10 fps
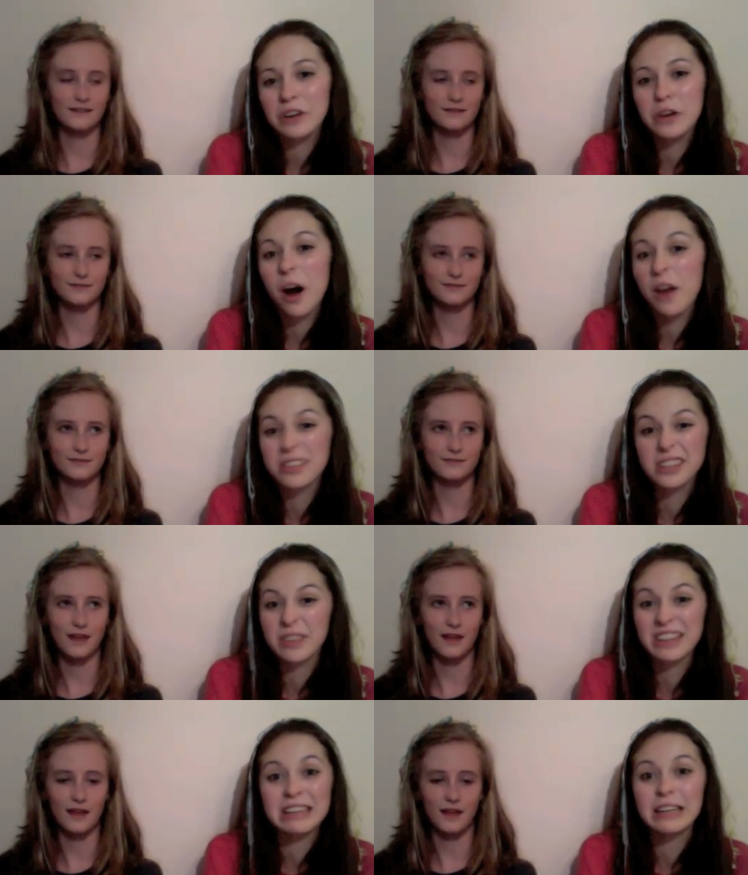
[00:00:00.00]
Speaker 1: know half the stuff
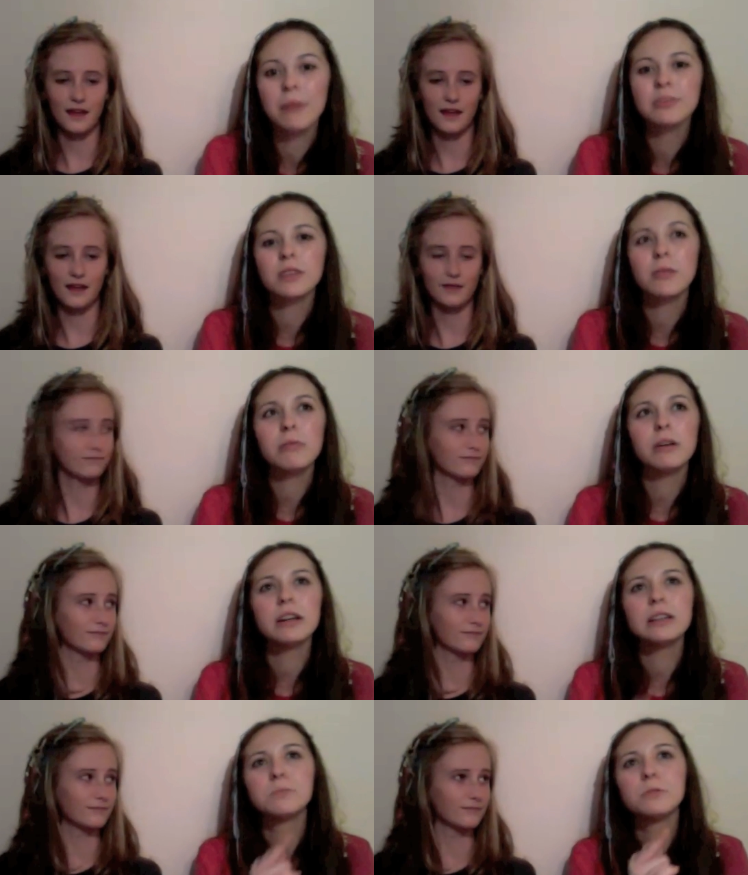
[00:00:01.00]
he did. I was like, wait, where
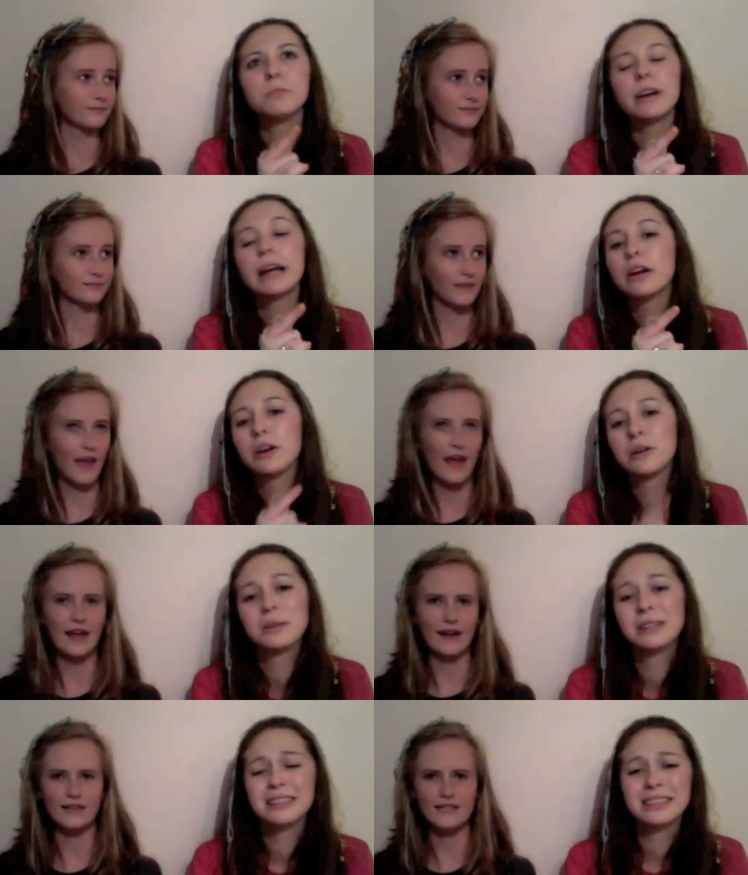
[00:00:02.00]
did his boomerang go?
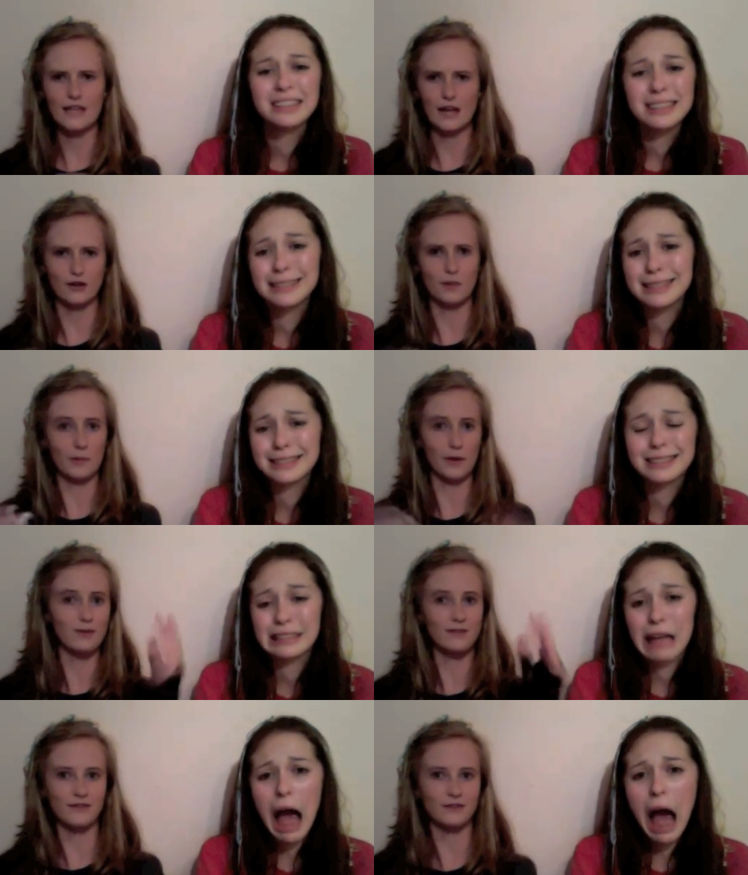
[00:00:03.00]
Yeah, he's
Speaker 2: like dropping
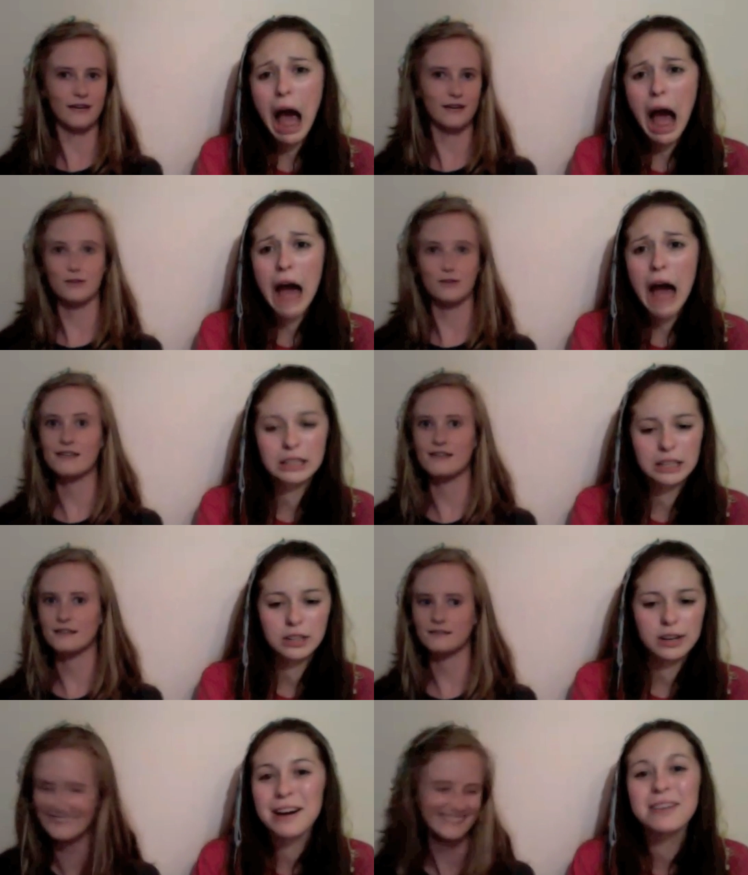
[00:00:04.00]
bombs everywhere. Oh, it was crazy.
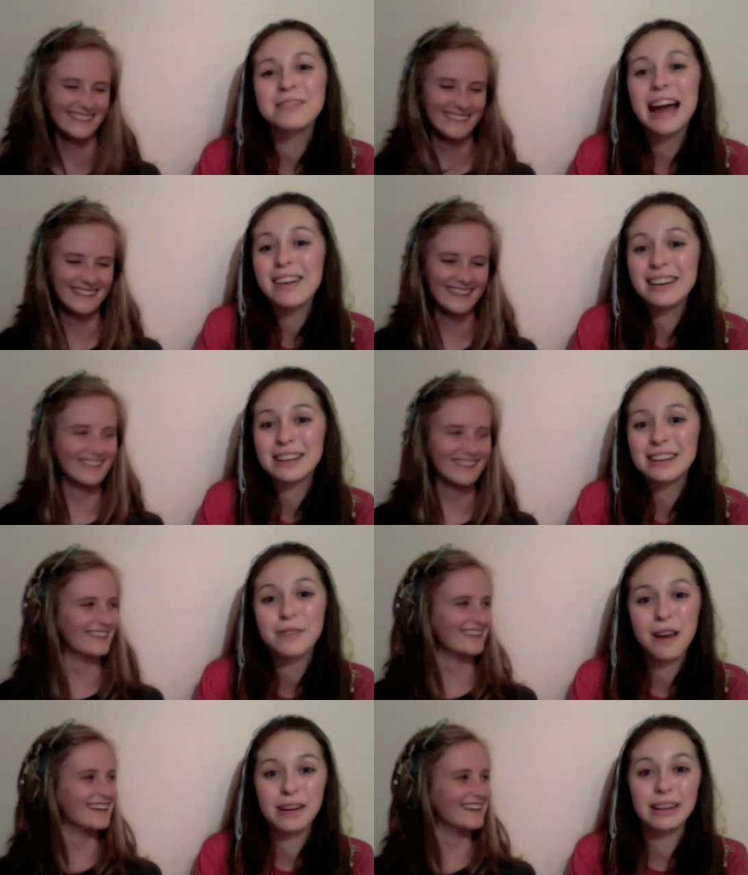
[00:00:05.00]
Speaker 1: Crazy. Now is our
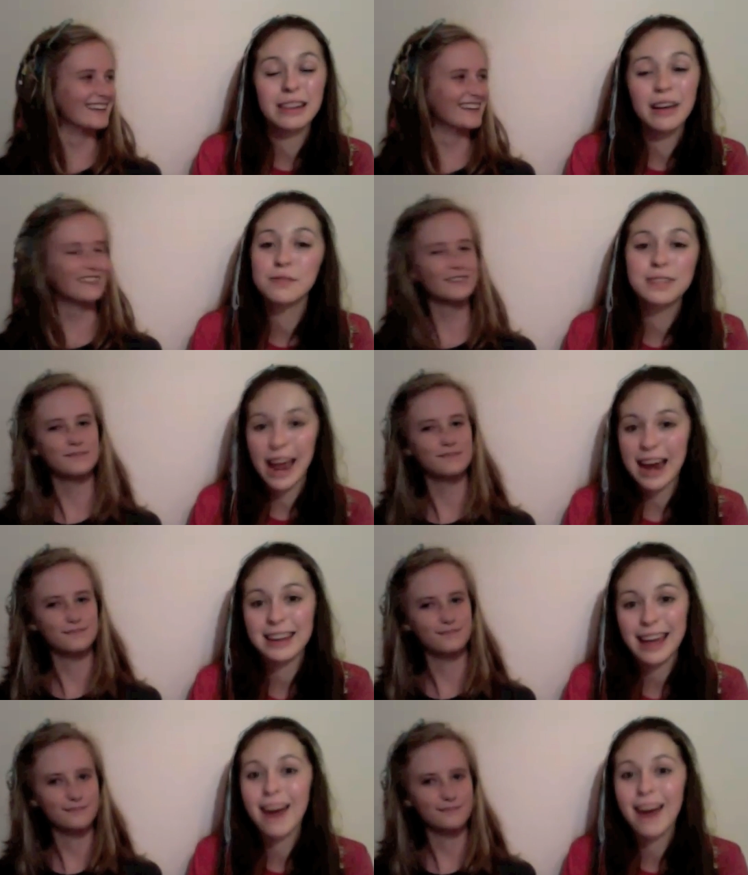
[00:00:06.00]
favourite love-to-hate
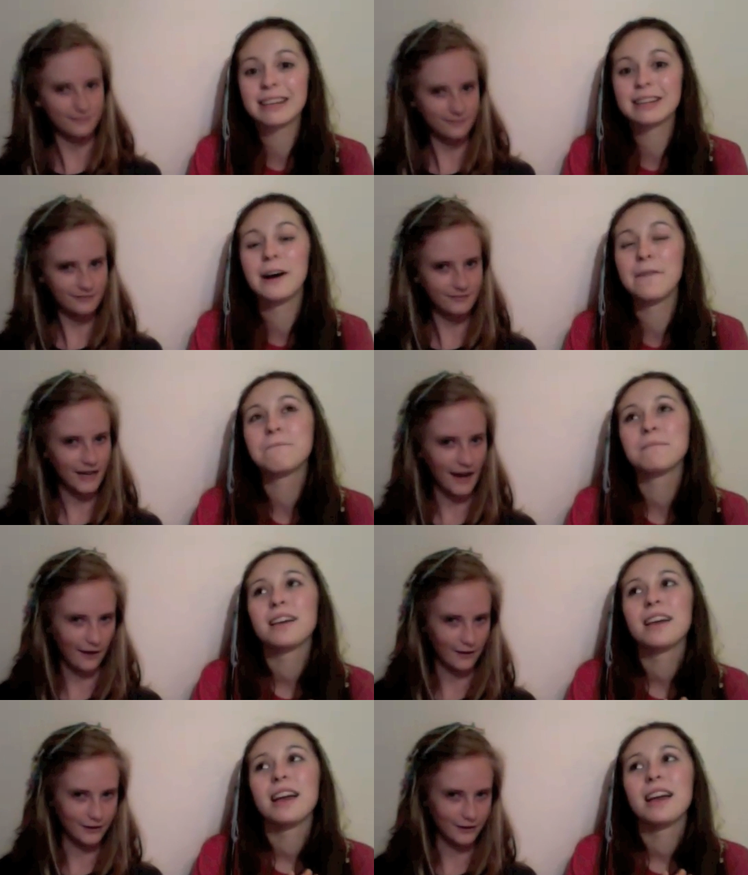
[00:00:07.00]
character.
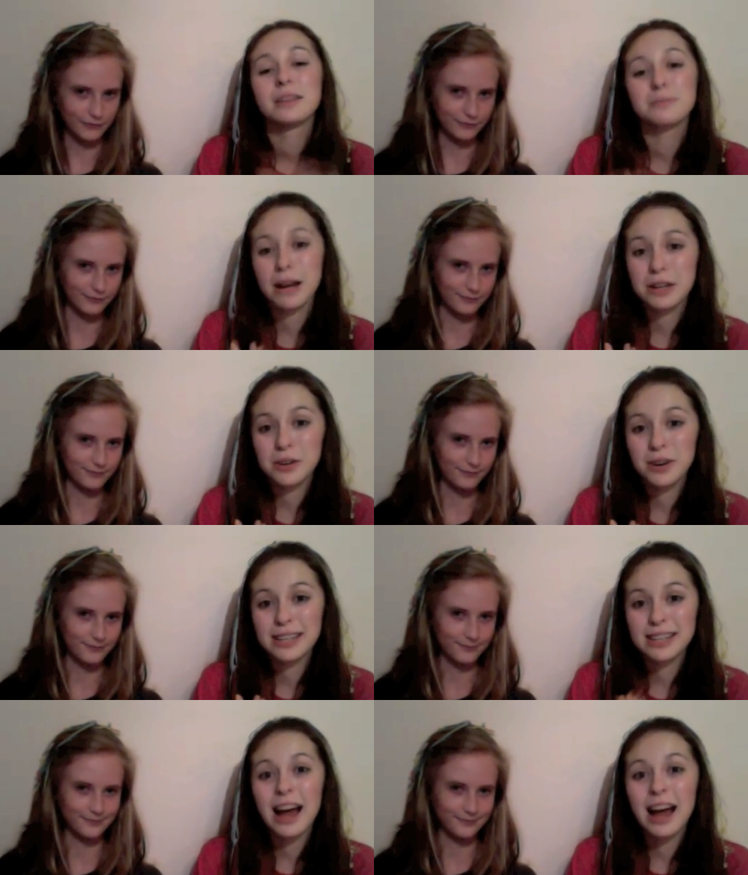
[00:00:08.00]
Character. It's my choice. I